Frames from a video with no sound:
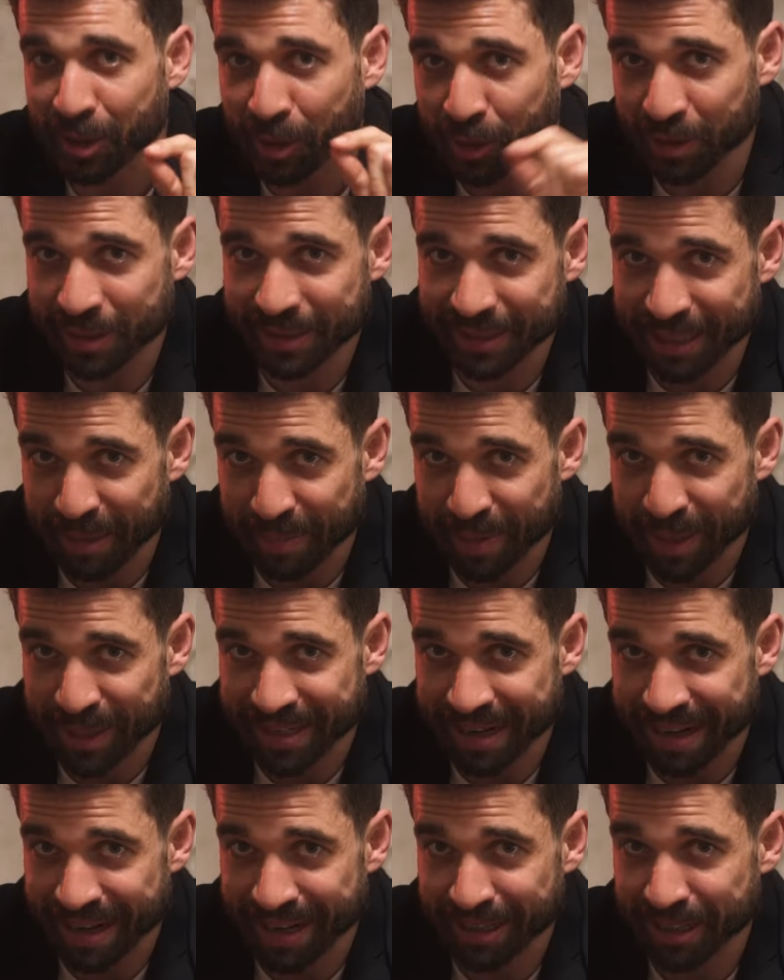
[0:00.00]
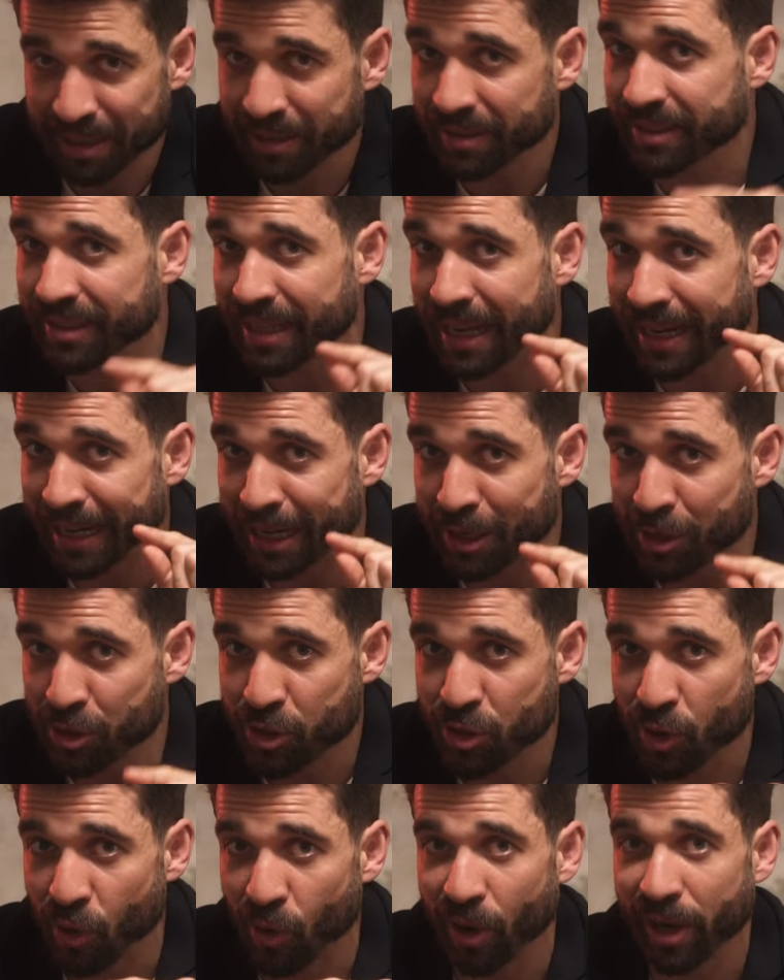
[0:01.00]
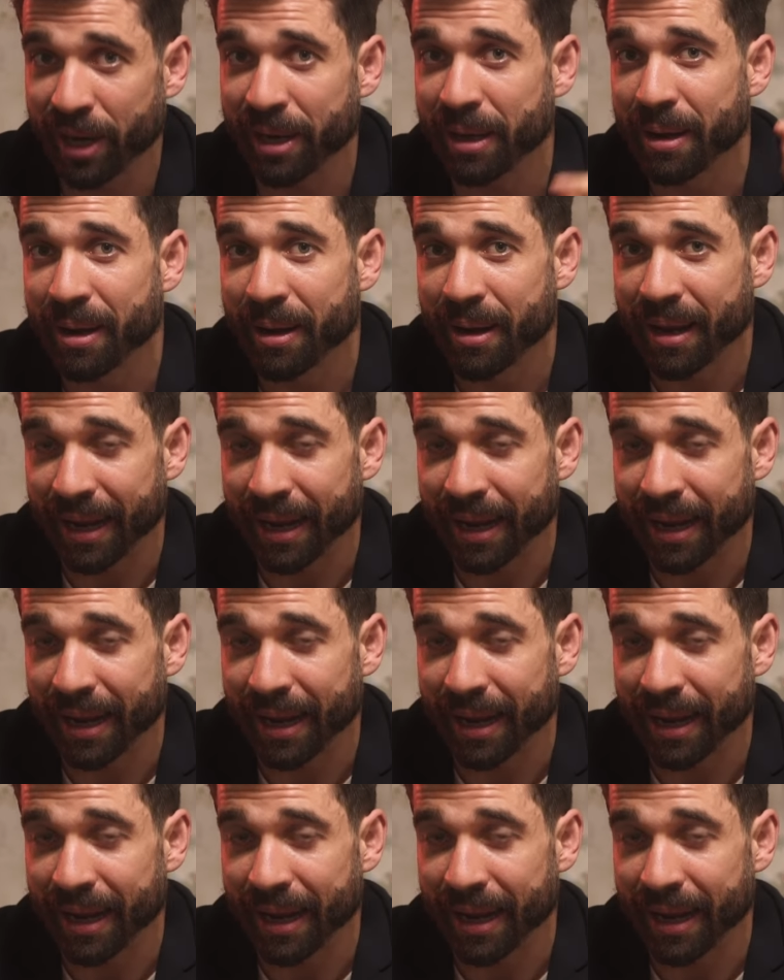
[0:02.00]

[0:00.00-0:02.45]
are the same Italians that enjoy